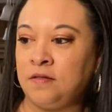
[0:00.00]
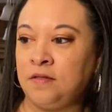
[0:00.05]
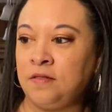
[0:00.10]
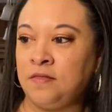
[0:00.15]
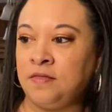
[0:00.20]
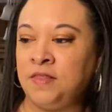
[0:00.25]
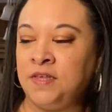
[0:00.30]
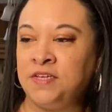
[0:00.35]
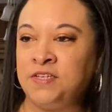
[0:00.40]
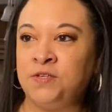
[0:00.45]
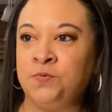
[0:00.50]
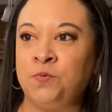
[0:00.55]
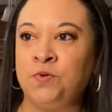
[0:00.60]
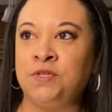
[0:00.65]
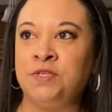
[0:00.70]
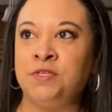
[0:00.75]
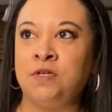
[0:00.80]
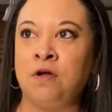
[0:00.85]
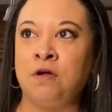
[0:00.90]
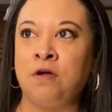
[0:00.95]
This
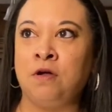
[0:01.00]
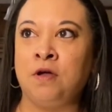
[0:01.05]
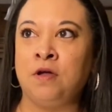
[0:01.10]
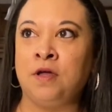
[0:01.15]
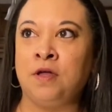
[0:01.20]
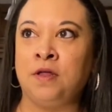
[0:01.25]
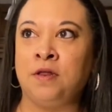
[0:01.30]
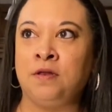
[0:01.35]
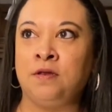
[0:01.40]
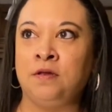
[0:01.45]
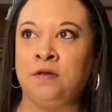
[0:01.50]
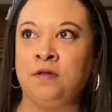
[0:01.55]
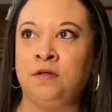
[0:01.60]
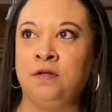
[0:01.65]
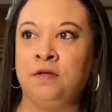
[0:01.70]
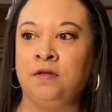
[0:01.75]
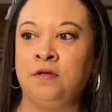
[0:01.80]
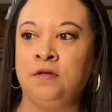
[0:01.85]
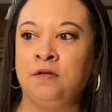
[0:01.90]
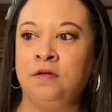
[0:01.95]
was on,
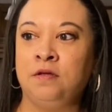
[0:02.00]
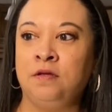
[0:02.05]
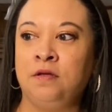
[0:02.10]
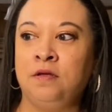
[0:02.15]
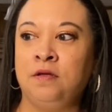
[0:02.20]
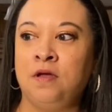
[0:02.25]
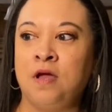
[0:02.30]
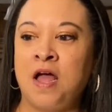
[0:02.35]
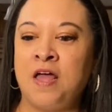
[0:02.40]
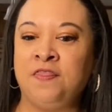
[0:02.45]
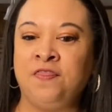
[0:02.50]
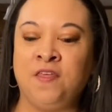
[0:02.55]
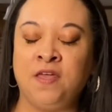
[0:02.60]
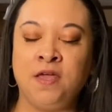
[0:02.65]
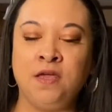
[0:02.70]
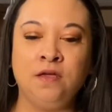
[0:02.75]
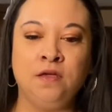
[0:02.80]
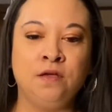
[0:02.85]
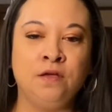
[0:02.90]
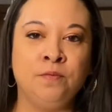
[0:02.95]
I
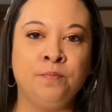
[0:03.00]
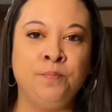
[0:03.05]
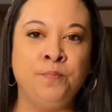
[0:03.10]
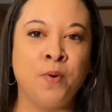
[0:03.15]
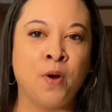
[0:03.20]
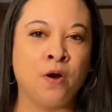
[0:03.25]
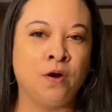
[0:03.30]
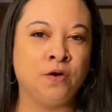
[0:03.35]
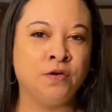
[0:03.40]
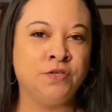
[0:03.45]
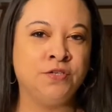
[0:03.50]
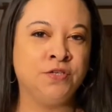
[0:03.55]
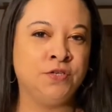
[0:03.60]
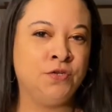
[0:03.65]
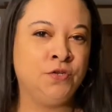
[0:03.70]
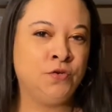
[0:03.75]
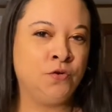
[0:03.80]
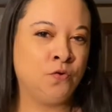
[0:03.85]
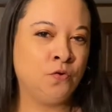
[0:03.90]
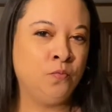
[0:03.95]
think, Barnes &
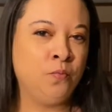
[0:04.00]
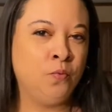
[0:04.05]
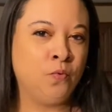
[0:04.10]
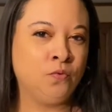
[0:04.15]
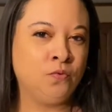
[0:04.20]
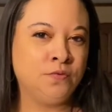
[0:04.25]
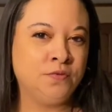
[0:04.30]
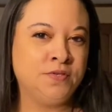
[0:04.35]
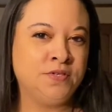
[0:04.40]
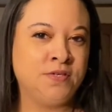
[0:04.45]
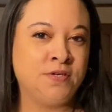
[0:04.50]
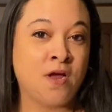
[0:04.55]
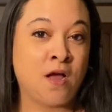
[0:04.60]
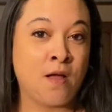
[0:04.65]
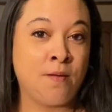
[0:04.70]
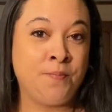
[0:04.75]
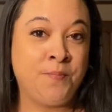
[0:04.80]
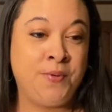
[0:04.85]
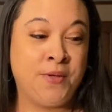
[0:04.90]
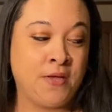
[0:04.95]
Noble's
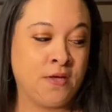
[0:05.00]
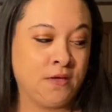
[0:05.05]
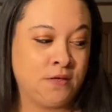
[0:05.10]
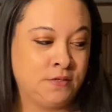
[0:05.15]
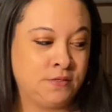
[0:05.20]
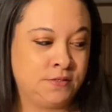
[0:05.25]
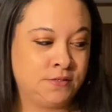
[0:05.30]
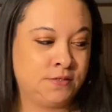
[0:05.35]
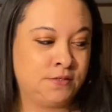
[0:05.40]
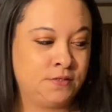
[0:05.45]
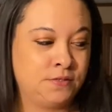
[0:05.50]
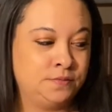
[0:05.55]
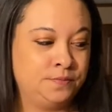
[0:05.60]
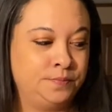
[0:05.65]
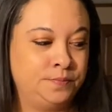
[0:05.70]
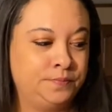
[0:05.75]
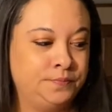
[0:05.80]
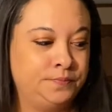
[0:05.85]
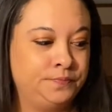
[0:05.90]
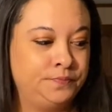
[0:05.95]
top picks.
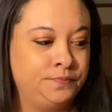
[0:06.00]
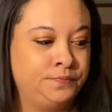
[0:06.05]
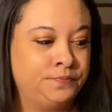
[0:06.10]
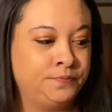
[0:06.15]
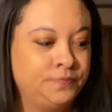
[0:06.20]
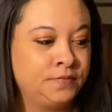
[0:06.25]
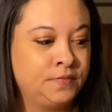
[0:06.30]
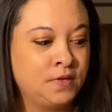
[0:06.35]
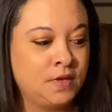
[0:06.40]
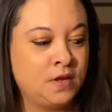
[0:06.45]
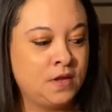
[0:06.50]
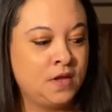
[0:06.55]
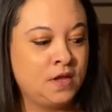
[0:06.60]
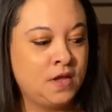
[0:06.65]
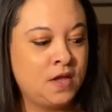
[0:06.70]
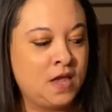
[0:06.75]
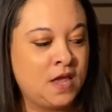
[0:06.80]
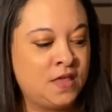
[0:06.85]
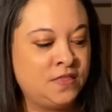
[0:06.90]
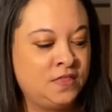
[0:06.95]

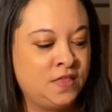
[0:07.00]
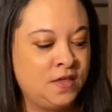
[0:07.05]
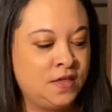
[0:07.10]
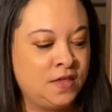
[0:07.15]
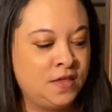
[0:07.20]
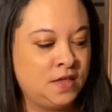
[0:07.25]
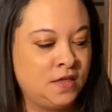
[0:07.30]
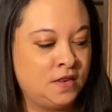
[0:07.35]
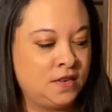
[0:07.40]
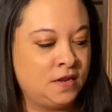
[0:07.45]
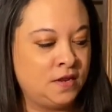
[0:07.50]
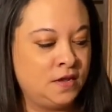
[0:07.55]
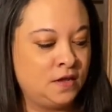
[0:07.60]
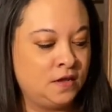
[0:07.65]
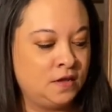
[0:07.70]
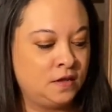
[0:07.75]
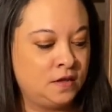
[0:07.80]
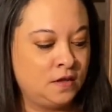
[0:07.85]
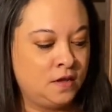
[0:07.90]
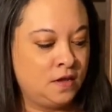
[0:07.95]
And then
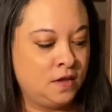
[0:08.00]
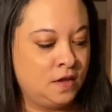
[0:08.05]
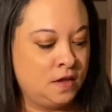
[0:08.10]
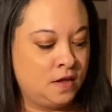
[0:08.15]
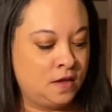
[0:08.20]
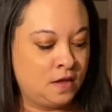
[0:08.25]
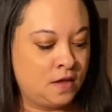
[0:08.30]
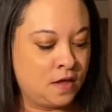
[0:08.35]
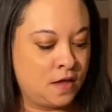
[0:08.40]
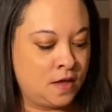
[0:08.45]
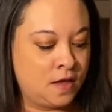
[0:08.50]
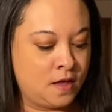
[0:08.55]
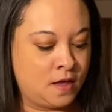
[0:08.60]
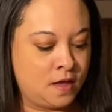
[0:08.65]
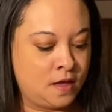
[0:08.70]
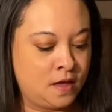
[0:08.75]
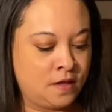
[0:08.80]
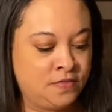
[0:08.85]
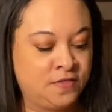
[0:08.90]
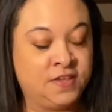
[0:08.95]

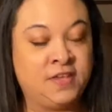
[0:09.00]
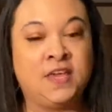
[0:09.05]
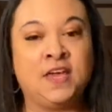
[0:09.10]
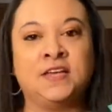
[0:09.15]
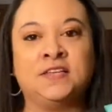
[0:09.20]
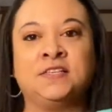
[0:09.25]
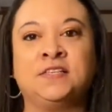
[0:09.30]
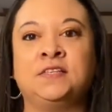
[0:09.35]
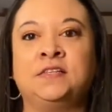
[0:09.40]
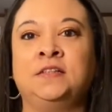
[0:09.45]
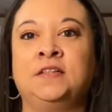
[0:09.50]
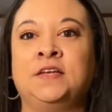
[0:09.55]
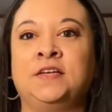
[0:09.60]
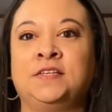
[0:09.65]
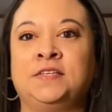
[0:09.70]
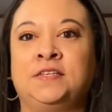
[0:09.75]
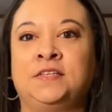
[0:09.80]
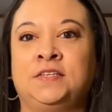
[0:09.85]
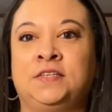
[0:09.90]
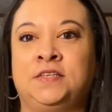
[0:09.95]
The Guest
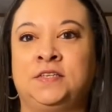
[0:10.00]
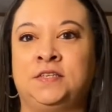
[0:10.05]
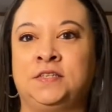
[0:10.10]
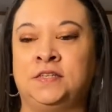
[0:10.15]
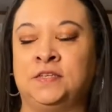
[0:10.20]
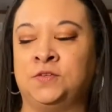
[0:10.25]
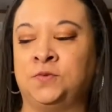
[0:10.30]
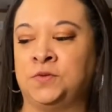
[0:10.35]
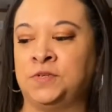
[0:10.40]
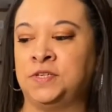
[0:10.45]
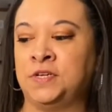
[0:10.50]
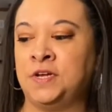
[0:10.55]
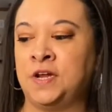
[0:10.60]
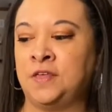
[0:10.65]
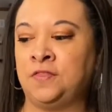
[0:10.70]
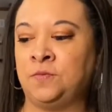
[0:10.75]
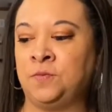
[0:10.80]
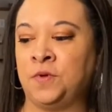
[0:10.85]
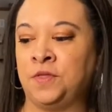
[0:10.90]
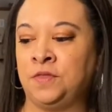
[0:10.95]
List. This was
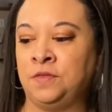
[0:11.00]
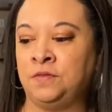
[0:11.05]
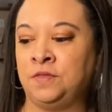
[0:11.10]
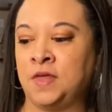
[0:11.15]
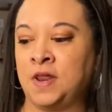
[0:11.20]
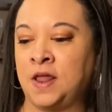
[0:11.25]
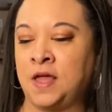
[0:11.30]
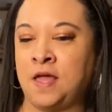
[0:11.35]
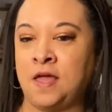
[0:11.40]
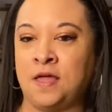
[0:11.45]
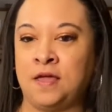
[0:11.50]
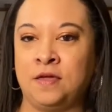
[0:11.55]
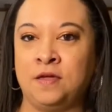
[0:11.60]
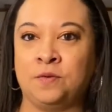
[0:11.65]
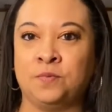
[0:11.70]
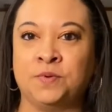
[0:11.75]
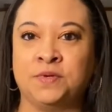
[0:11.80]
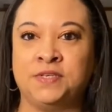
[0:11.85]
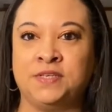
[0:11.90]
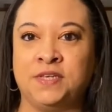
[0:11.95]
another one that I
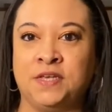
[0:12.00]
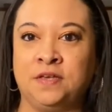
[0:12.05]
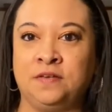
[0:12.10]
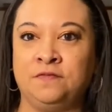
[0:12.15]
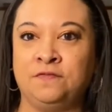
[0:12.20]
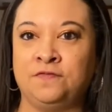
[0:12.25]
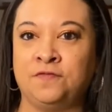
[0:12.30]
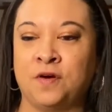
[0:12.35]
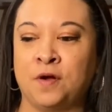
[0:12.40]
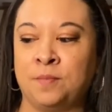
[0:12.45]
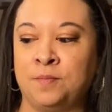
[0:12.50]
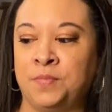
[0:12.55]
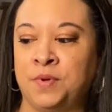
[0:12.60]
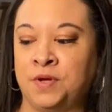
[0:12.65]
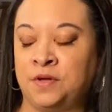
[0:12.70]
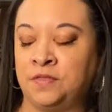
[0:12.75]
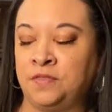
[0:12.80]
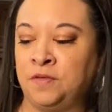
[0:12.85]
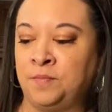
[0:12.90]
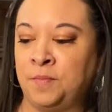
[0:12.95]
received from
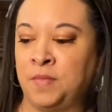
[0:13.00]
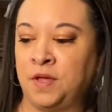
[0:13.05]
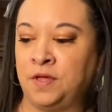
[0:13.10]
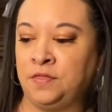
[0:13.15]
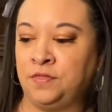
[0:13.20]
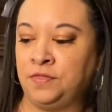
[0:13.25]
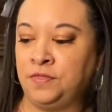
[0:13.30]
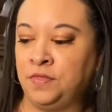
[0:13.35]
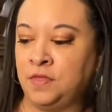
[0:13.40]
Book of the Month.